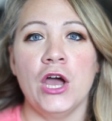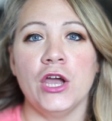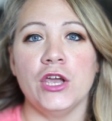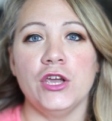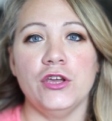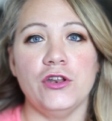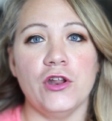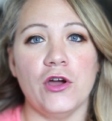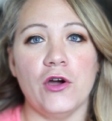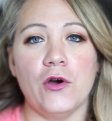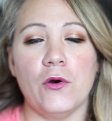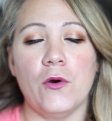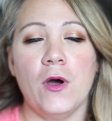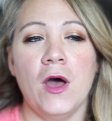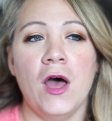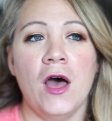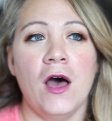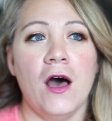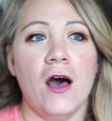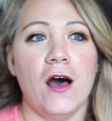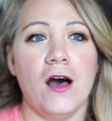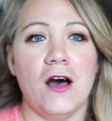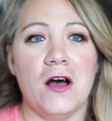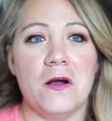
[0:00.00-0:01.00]
you know,
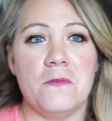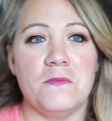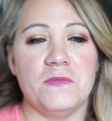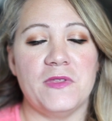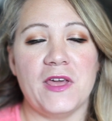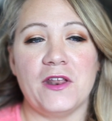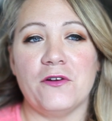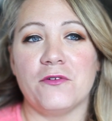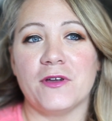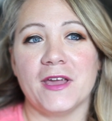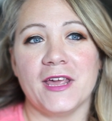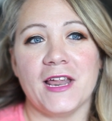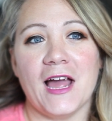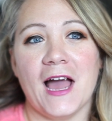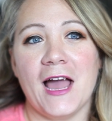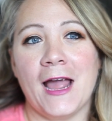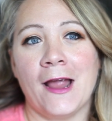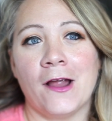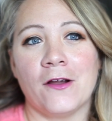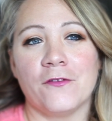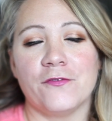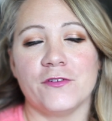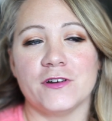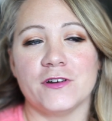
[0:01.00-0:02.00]
um, they don't get
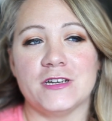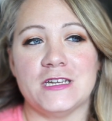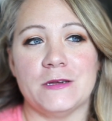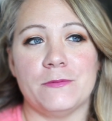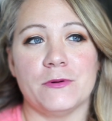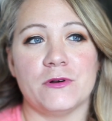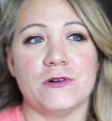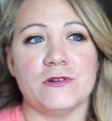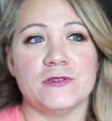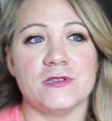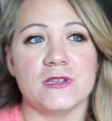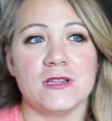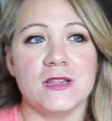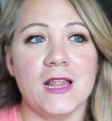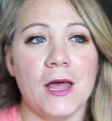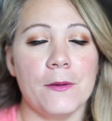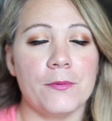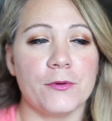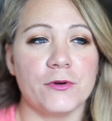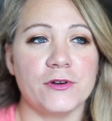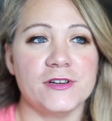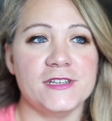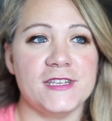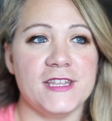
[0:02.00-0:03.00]
hired for typical
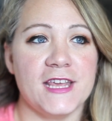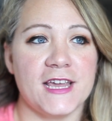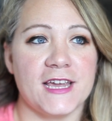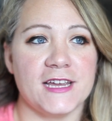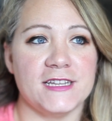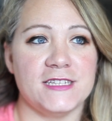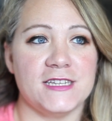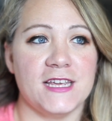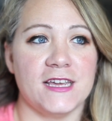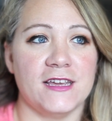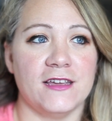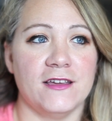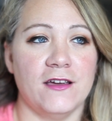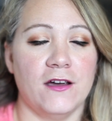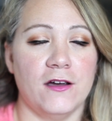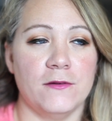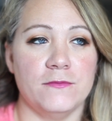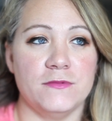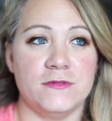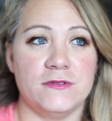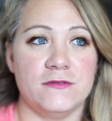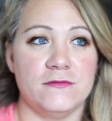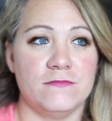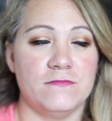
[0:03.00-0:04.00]
celebrities, they get
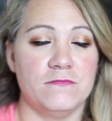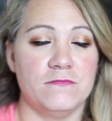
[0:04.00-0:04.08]
um,